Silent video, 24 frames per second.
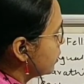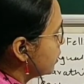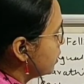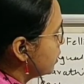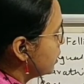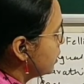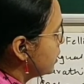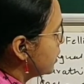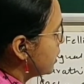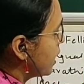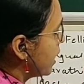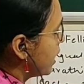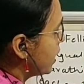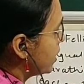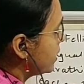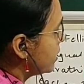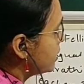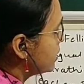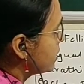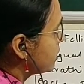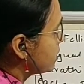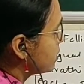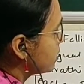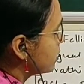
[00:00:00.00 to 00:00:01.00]
He
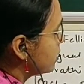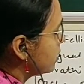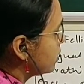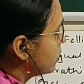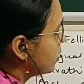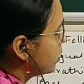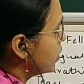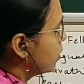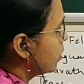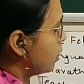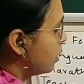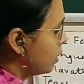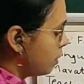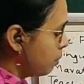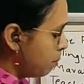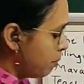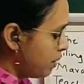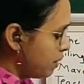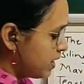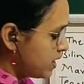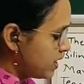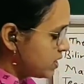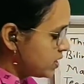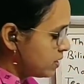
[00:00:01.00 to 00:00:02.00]
has
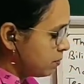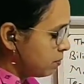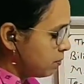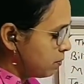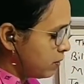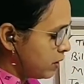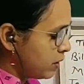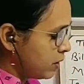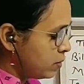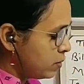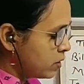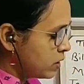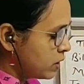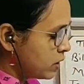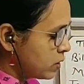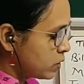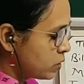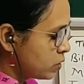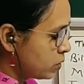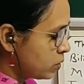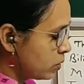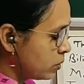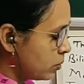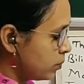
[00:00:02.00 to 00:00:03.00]
made some films
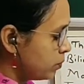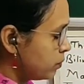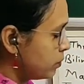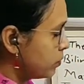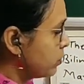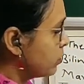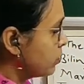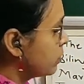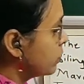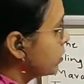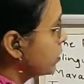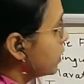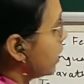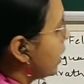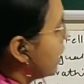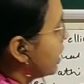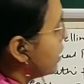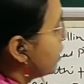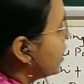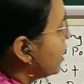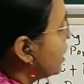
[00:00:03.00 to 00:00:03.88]
also, and